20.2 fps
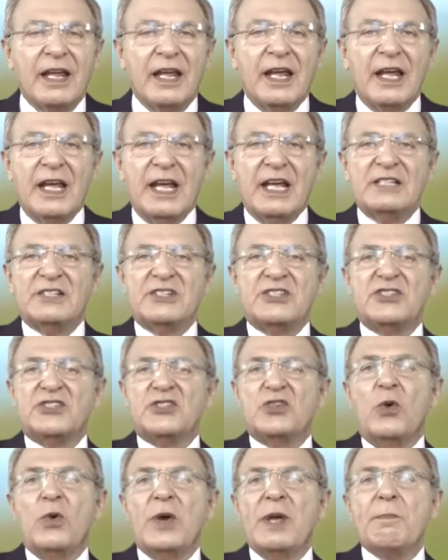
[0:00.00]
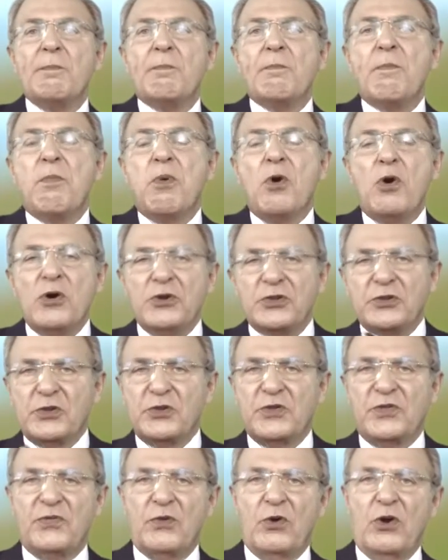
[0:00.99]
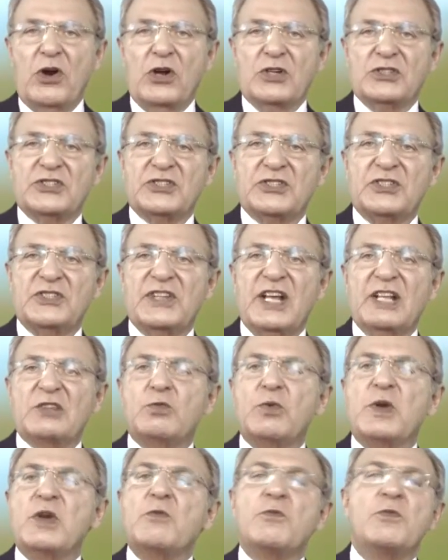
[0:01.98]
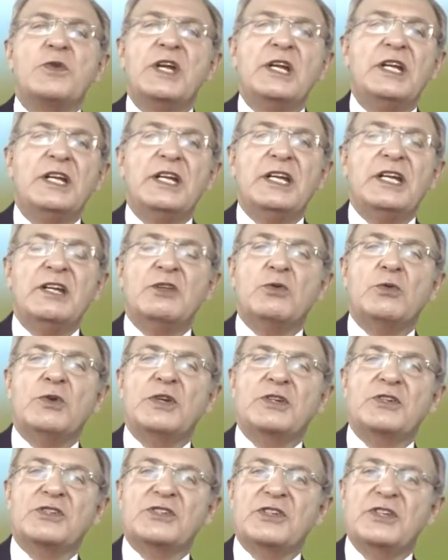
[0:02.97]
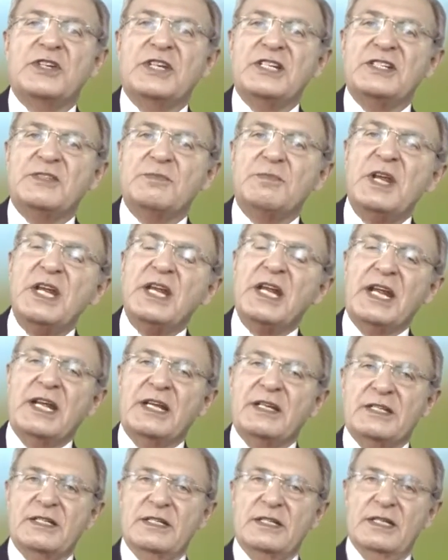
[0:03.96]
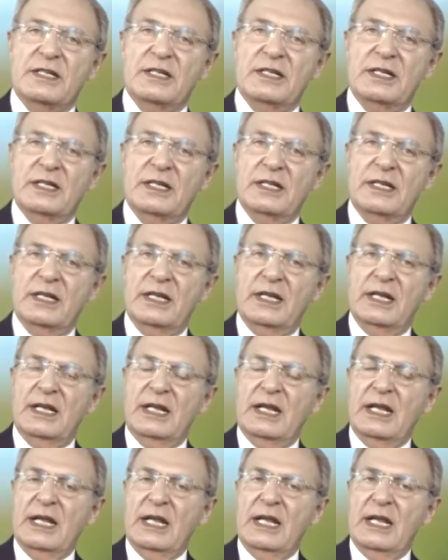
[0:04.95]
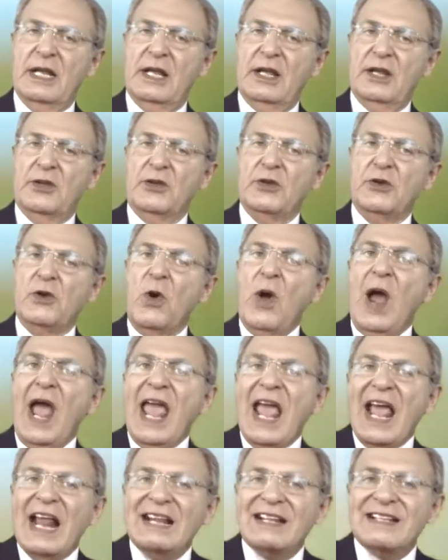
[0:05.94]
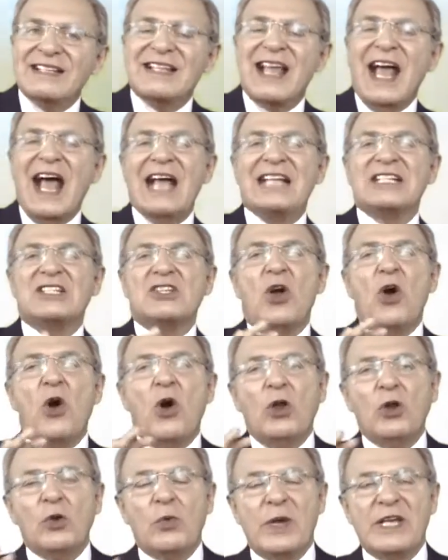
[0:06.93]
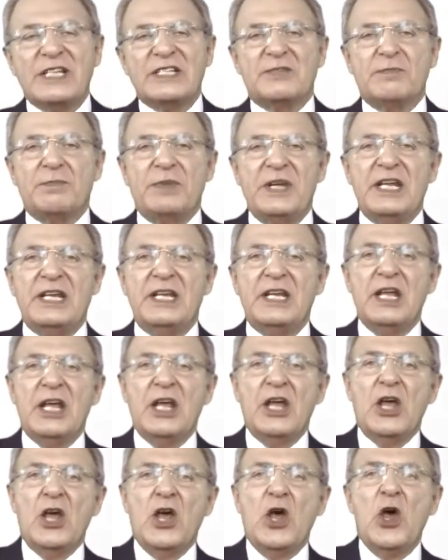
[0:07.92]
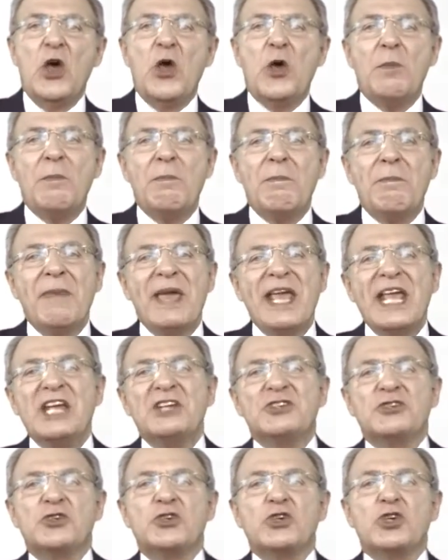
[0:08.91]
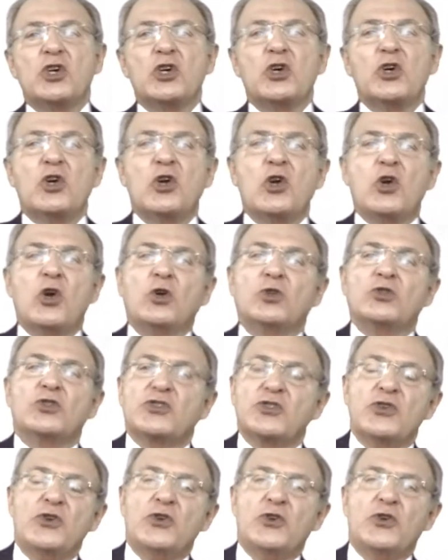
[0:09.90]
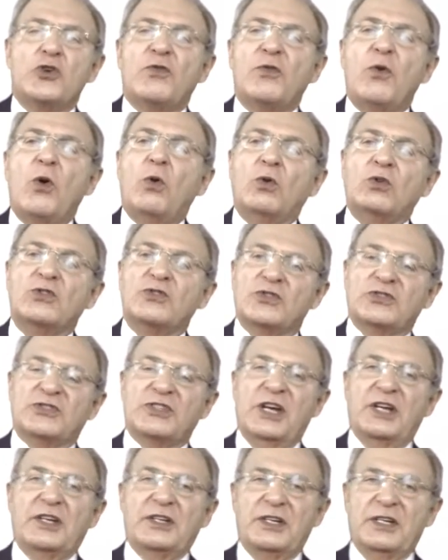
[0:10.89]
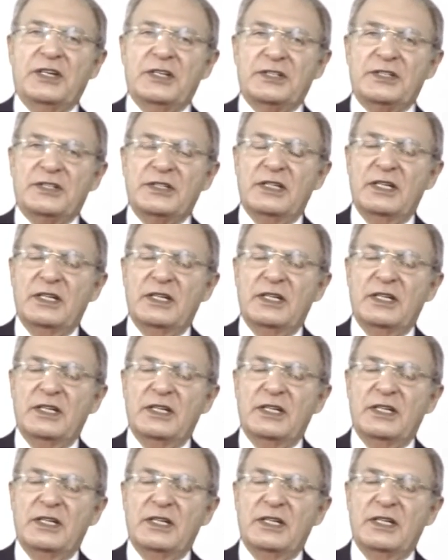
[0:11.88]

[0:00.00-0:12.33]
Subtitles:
is so important for us that we really need to understand his meaning. You know, health has always been a major concern of all societies.